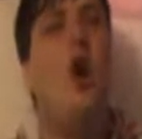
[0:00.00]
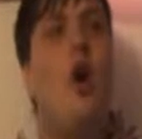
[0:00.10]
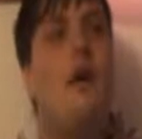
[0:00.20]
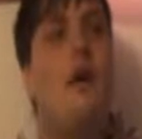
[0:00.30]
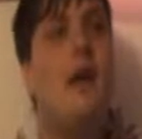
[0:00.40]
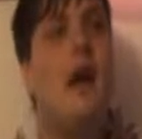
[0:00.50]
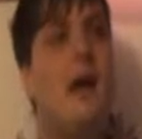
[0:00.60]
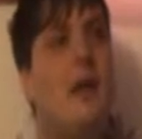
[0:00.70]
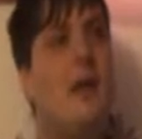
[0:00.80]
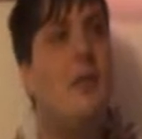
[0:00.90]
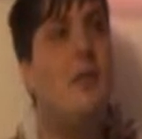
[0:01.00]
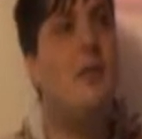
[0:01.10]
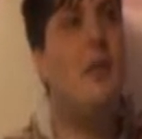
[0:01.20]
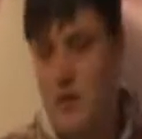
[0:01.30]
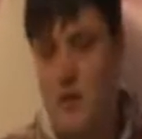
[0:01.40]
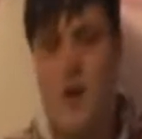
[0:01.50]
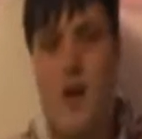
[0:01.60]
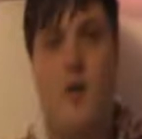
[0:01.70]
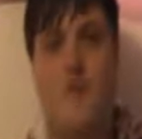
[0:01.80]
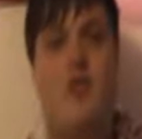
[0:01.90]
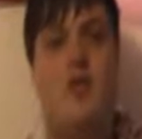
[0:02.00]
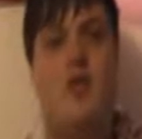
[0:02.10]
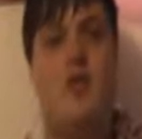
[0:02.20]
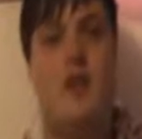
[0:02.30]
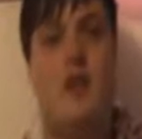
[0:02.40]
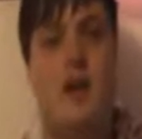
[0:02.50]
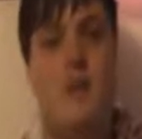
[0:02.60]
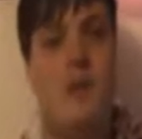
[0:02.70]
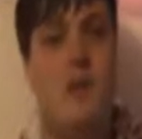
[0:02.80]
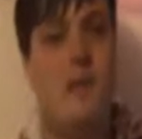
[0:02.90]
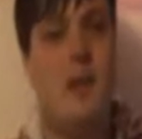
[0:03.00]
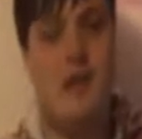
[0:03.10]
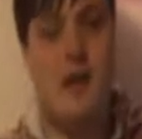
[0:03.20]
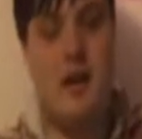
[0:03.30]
unlikable. Now, if I don't care about the main